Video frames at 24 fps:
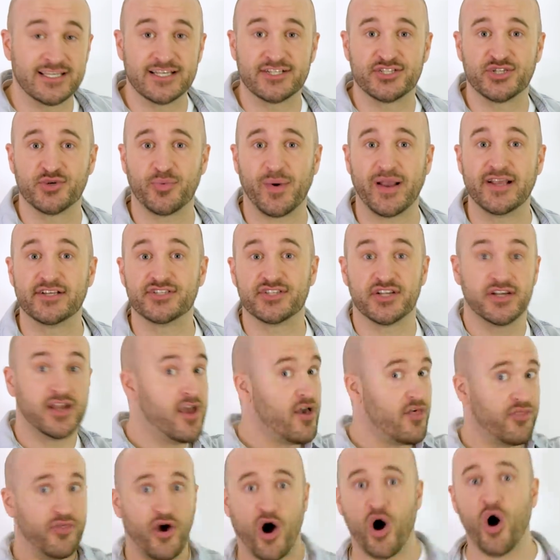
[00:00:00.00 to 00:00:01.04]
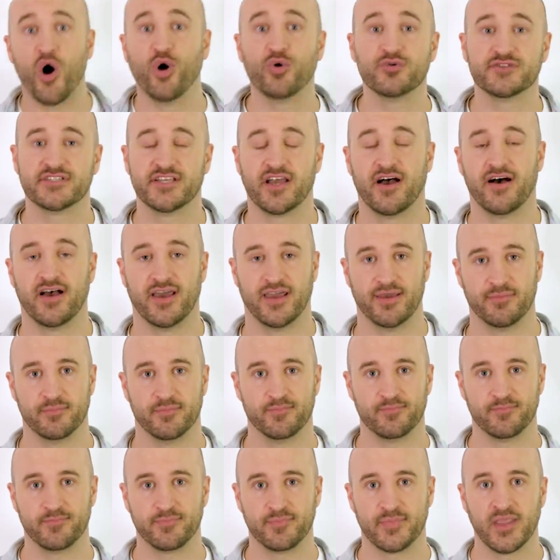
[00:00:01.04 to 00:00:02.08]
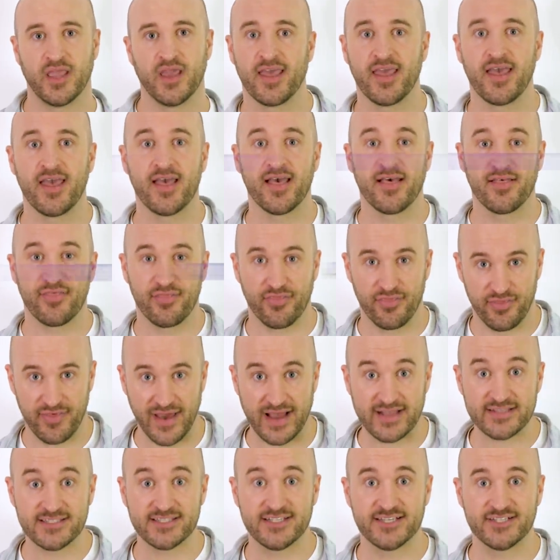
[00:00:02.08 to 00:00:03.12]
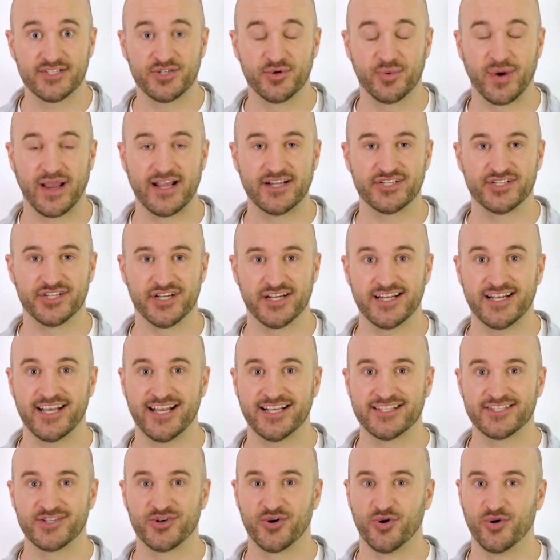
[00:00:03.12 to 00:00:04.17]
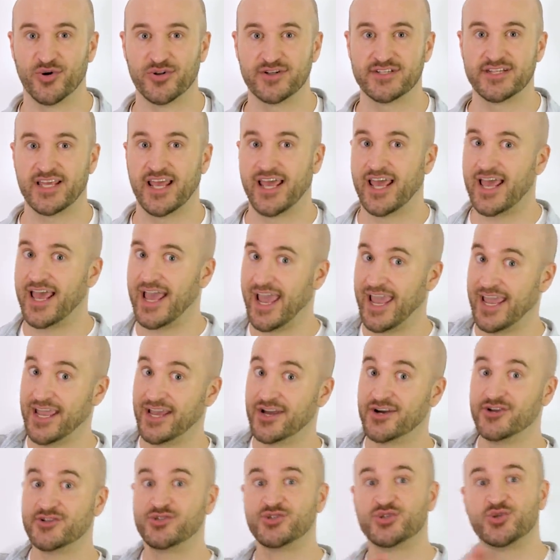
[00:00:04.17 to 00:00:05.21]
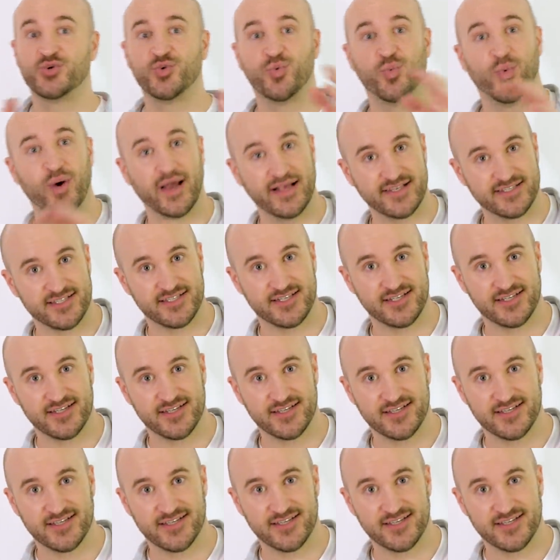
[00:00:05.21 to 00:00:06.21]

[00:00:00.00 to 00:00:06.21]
situation the whole time. That situation is called a twist.